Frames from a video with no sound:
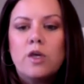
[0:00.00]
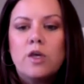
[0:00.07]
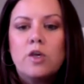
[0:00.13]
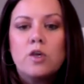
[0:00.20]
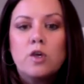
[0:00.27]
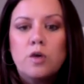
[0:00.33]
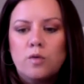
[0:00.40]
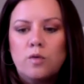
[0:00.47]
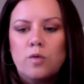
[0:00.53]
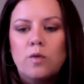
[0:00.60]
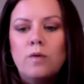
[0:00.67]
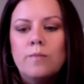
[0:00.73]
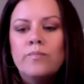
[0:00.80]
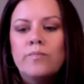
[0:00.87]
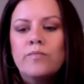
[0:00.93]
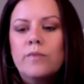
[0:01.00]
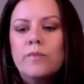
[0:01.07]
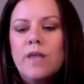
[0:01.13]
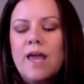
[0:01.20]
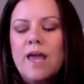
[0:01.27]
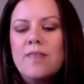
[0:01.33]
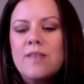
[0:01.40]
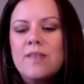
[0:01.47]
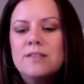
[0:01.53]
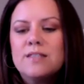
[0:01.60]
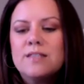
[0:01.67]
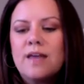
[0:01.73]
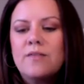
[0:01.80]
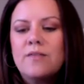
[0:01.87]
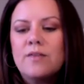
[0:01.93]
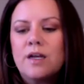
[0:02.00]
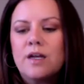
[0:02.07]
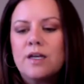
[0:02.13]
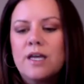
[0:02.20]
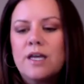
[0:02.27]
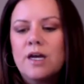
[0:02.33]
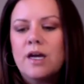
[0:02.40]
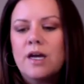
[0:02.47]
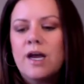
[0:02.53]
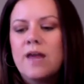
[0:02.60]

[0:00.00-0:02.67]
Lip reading: you and then save it on here.